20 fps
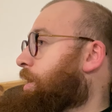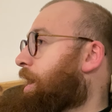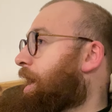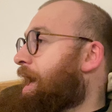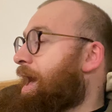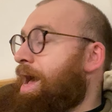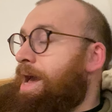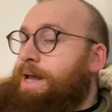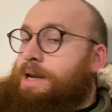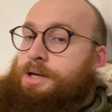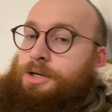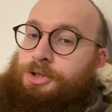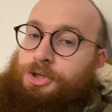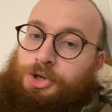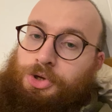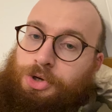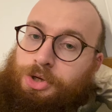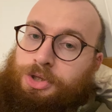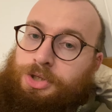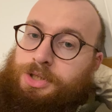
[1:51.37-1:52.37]
And
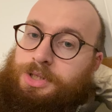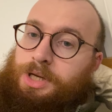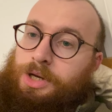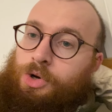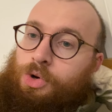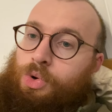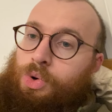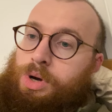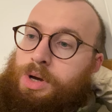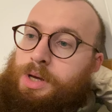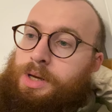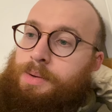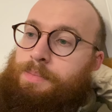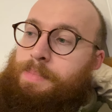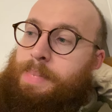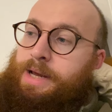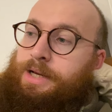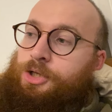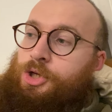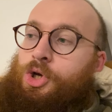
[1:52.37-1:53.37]
you can still
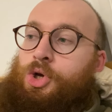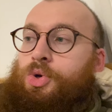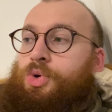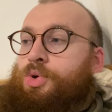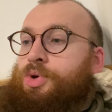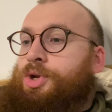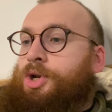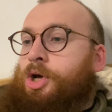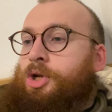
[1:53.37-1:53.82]
make do,